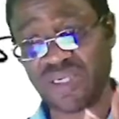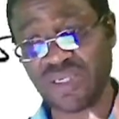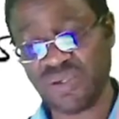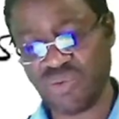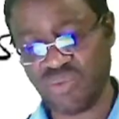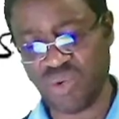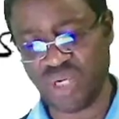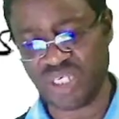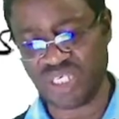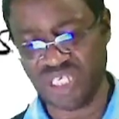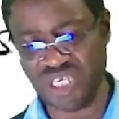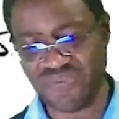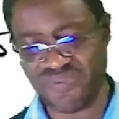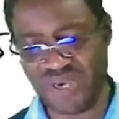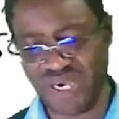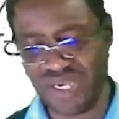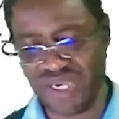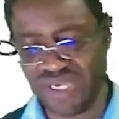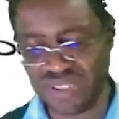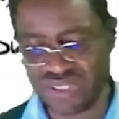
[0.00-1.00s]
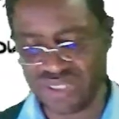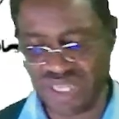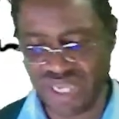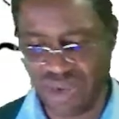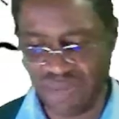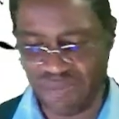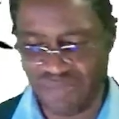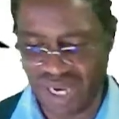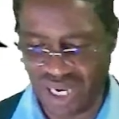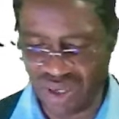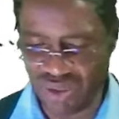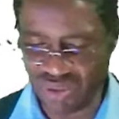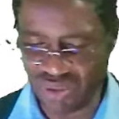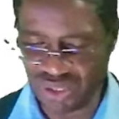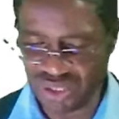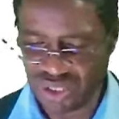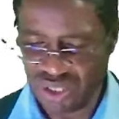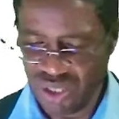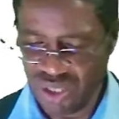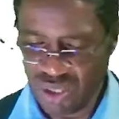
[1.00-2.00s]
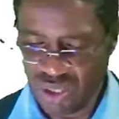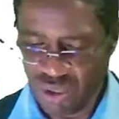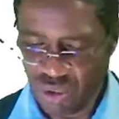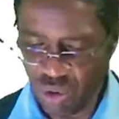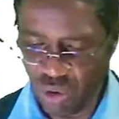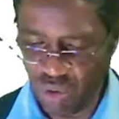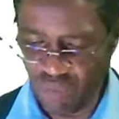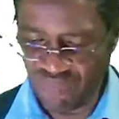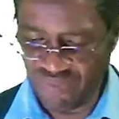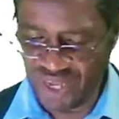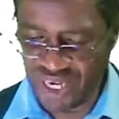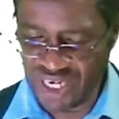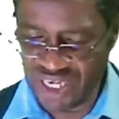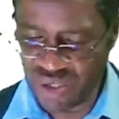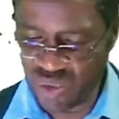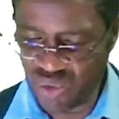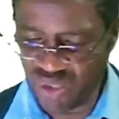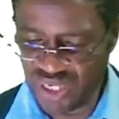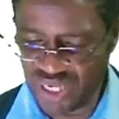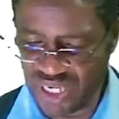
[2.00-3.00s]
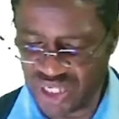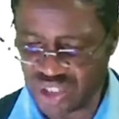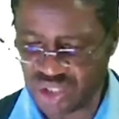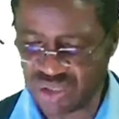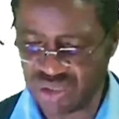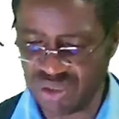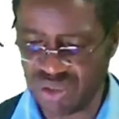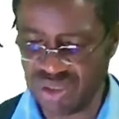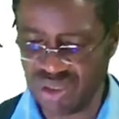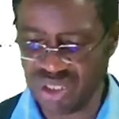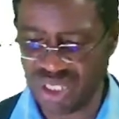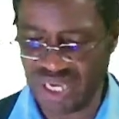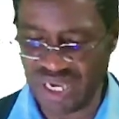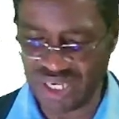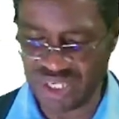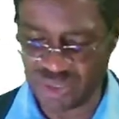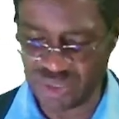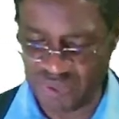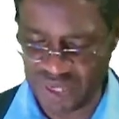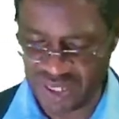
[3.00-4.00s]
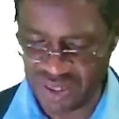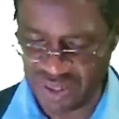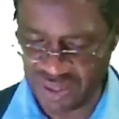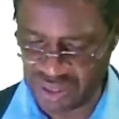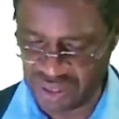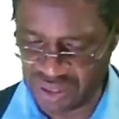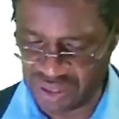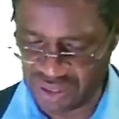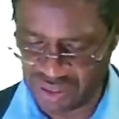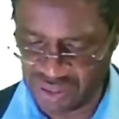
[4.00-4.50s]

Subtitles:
whatever is the amount of the liquidation expense.